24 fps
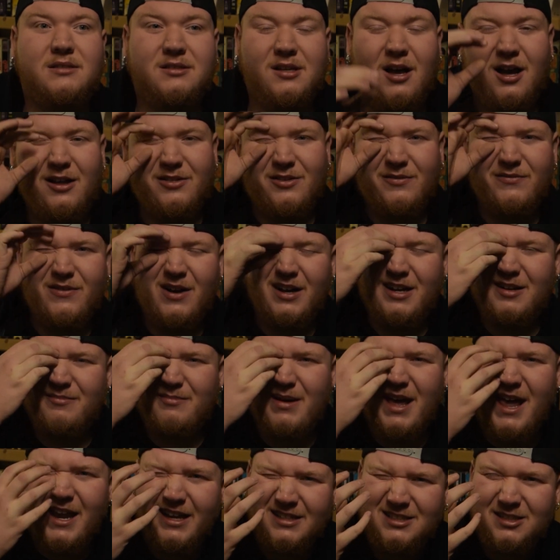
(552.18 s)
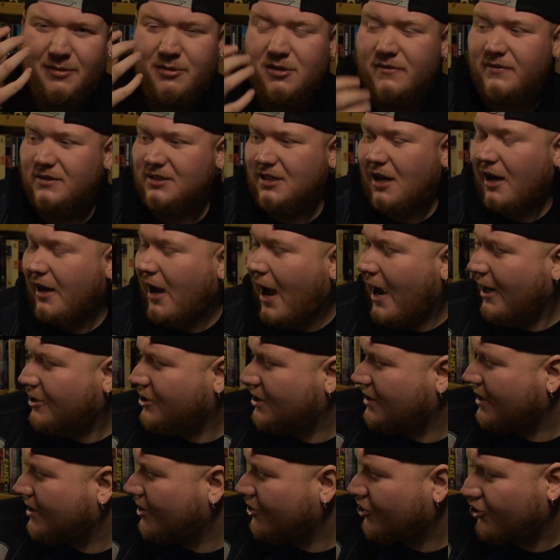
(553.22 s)
He's got the fucking maggots coming out of his eye. I
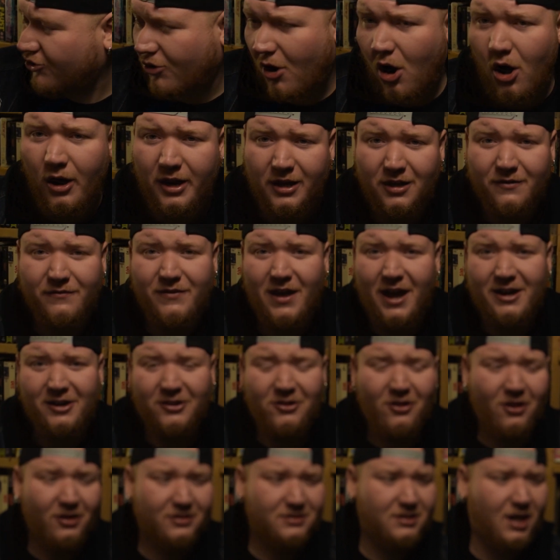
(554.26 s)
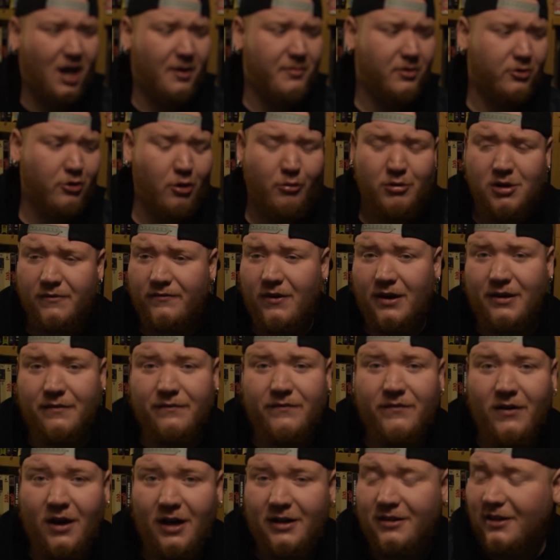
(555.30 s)
actually did a drawing of that a long time ago. I wonder if I can
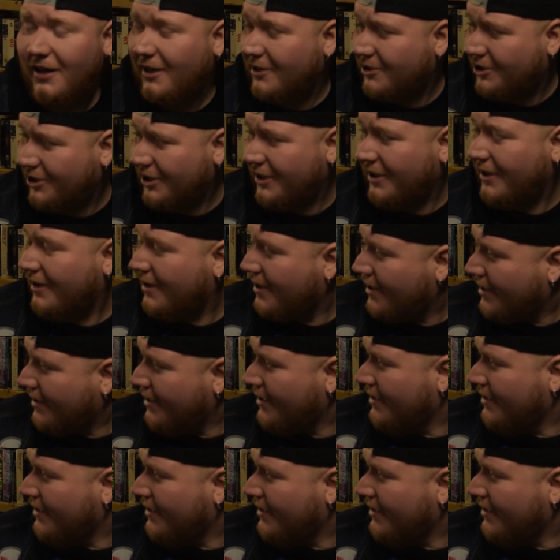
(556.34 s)
find that shit.